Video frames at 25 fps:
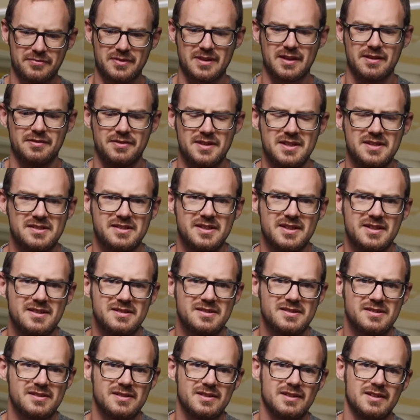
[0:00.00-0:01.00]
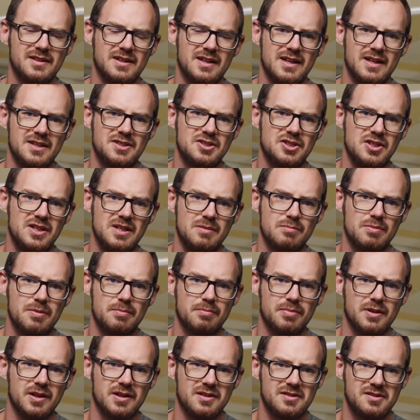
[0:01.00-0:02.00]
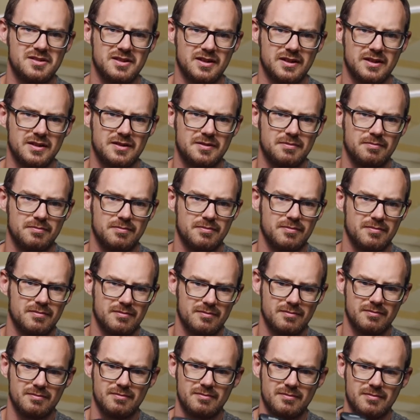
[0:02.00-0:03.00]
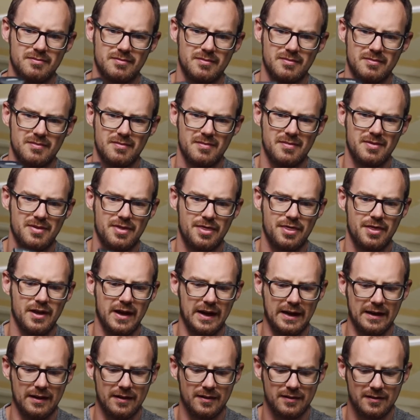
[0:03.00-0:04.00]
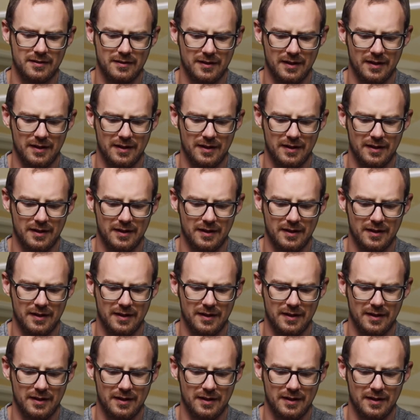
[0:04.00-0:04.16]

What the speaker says: this is a cheap plastic thing.